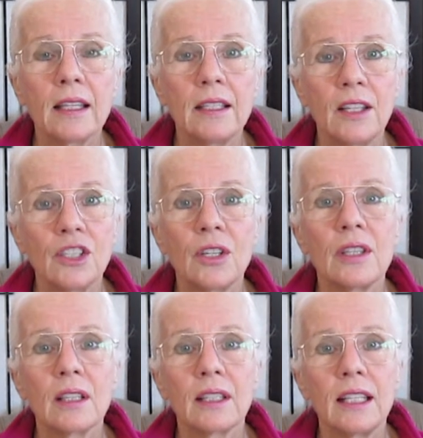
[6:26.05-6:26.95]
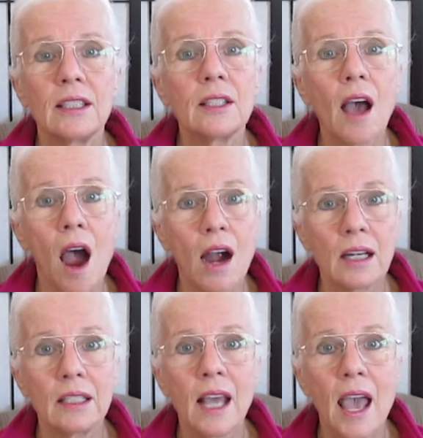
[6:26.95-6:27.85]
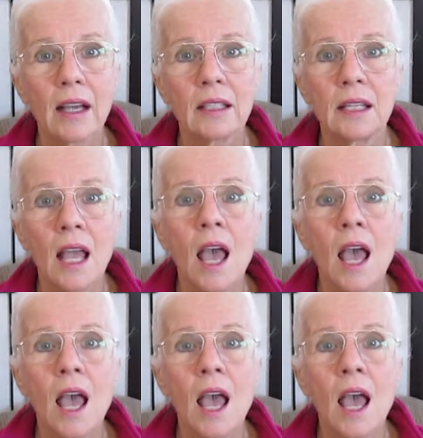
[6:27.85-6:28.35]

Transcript: condition that leads to heart attacks,